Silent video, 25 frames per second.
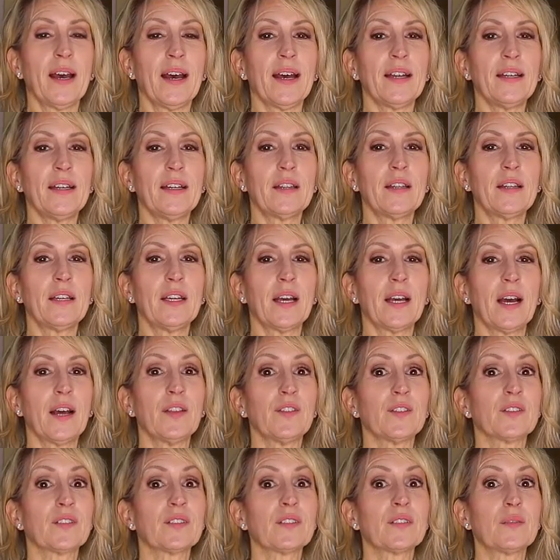anything
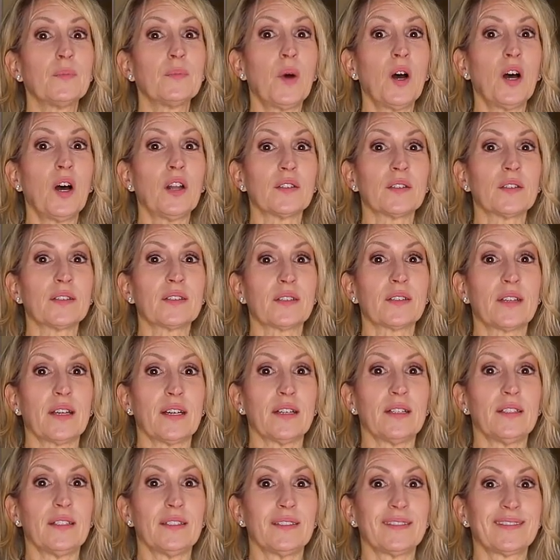on the smaller
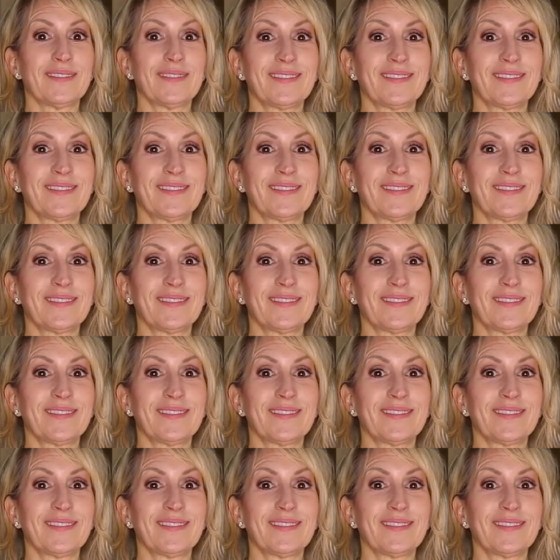scale.